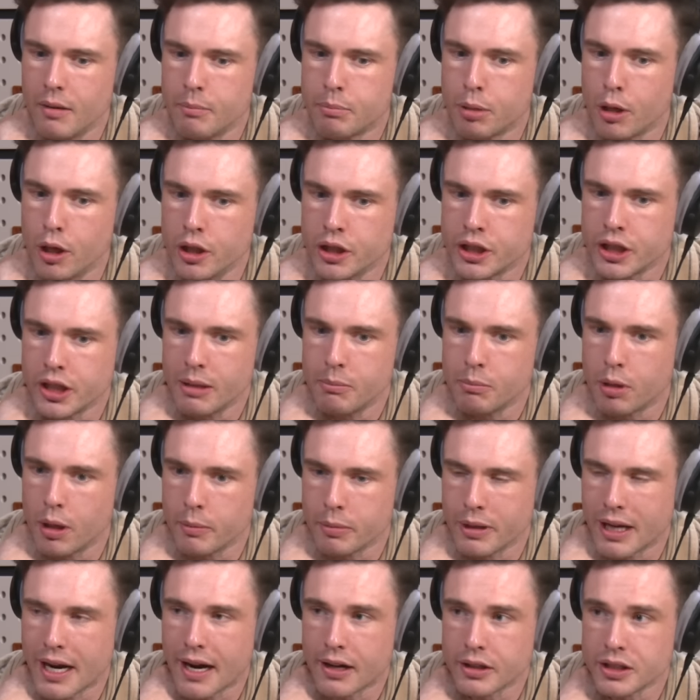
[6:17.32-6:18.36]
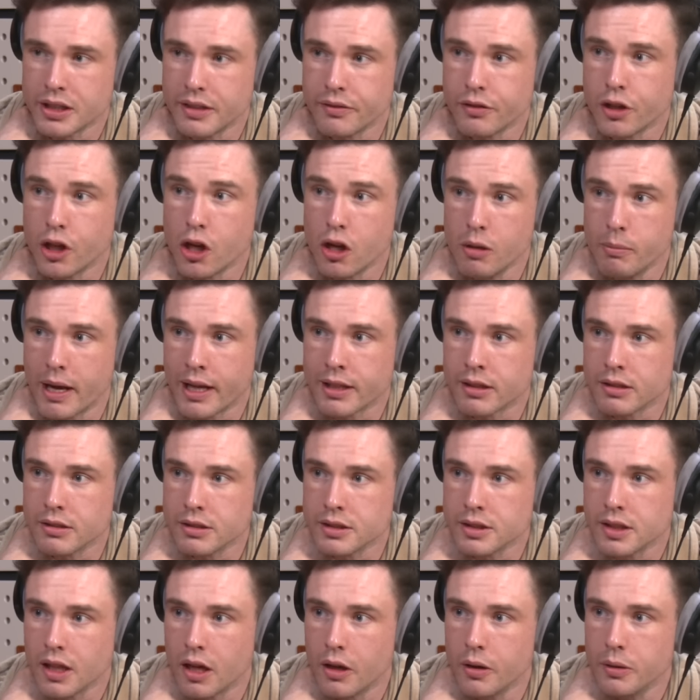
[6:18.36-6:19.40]
push in popularity of new
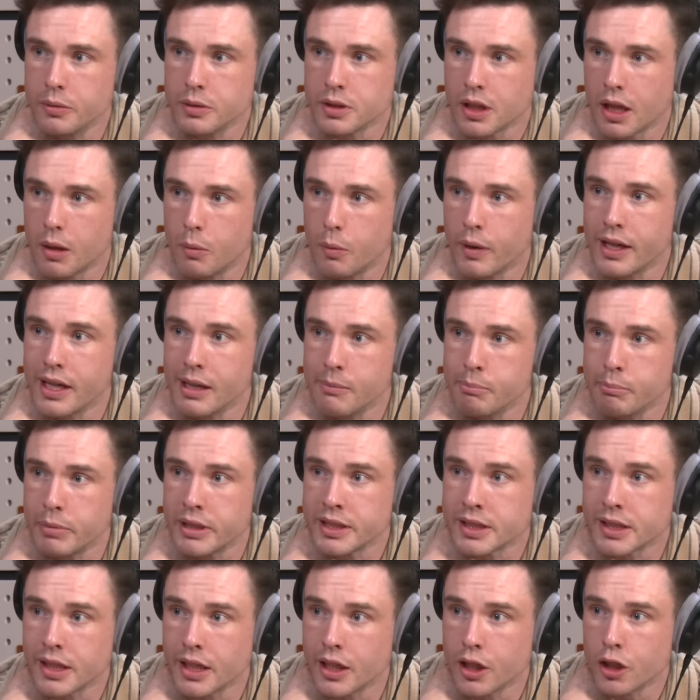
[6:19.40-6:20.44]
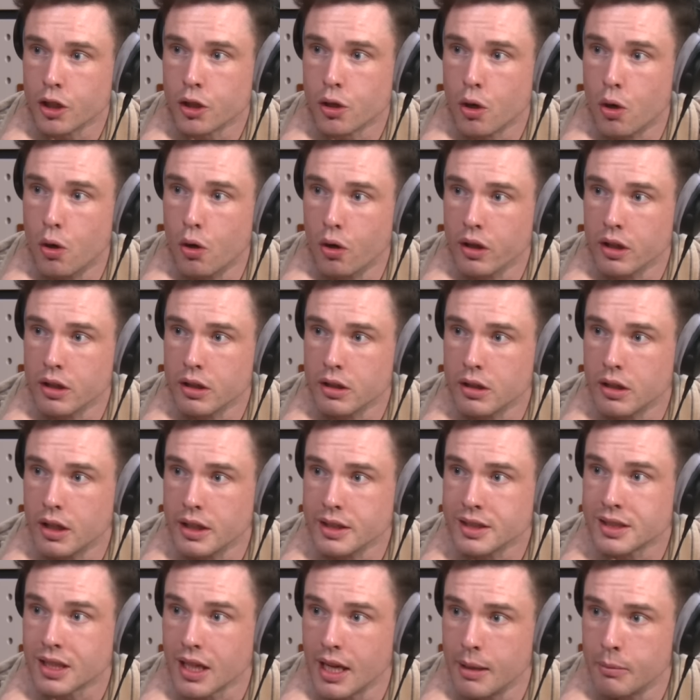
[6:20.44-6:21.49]
metal. So it was like when Limp Bizkit and Korn
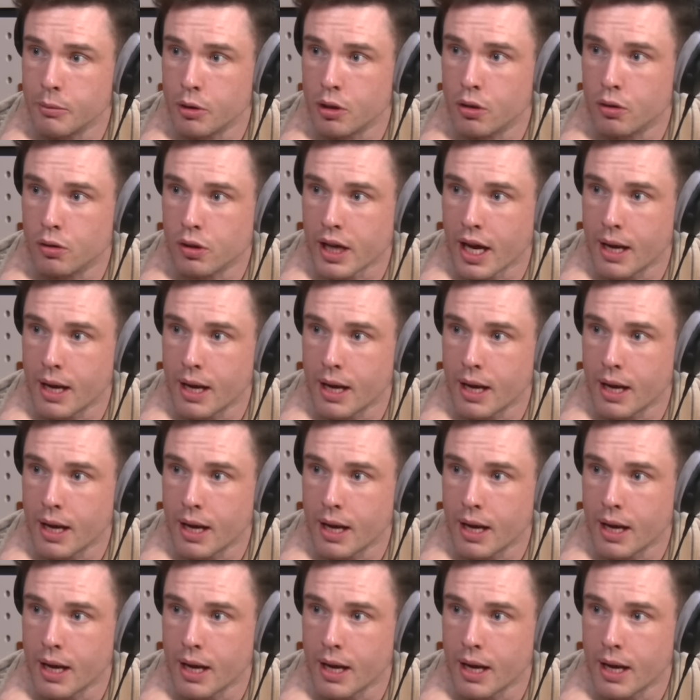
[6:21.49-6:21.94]
and Slipknot all